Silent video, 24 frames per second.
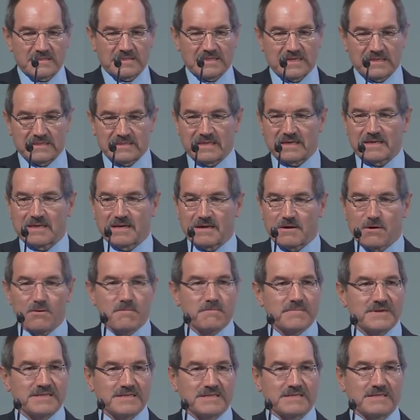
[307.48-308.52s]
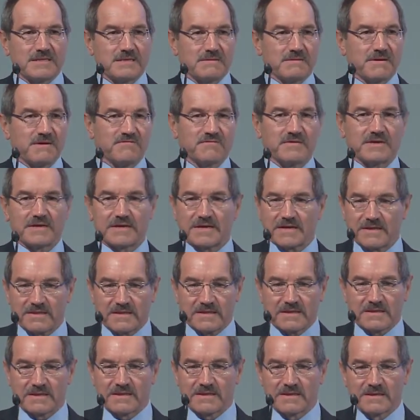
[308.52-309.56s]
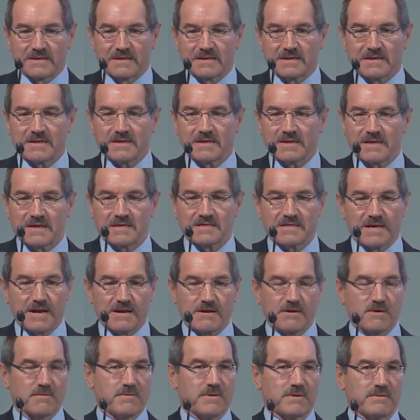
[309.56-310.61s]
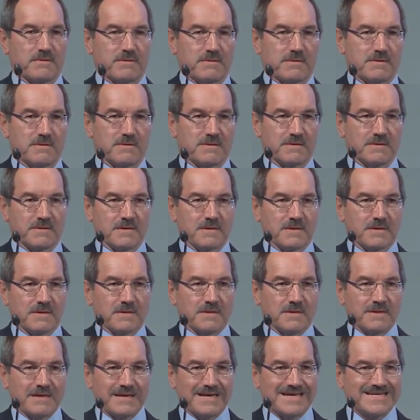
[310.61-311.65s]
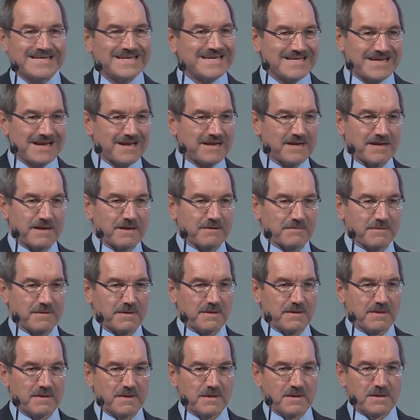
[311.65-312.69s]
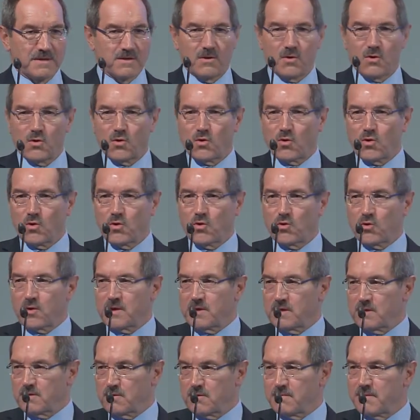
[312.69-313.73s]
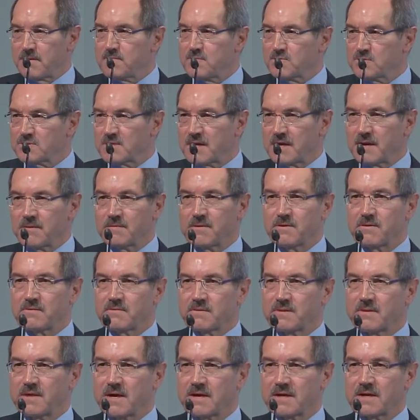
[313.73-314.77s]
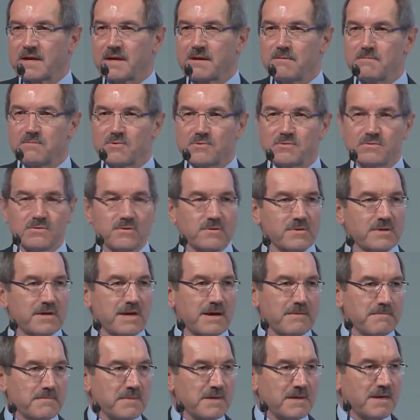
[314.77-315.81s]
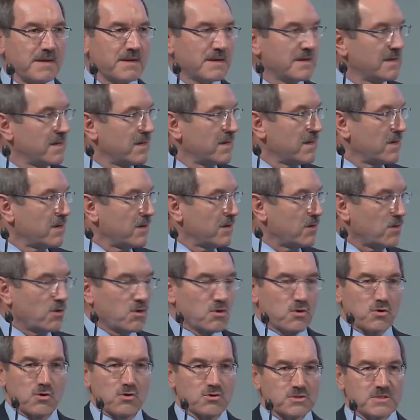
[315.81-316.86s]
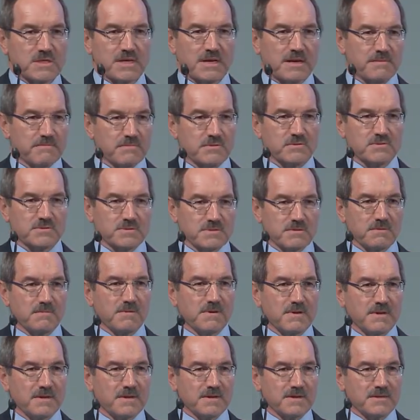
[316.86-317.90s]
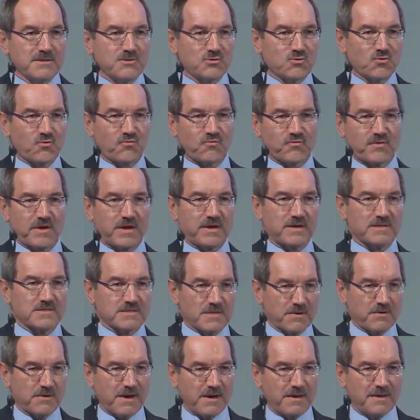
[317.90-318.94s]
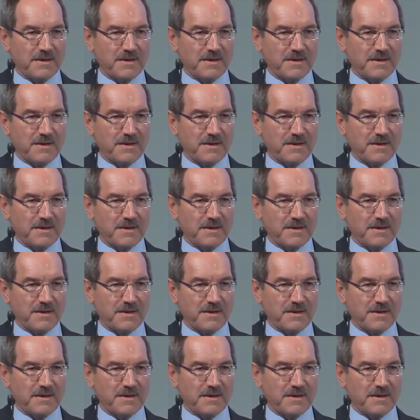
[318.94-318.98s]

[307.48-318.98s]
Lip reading: changes, the sole strategy is innovation. This is the key element. We have to innovate following the world space,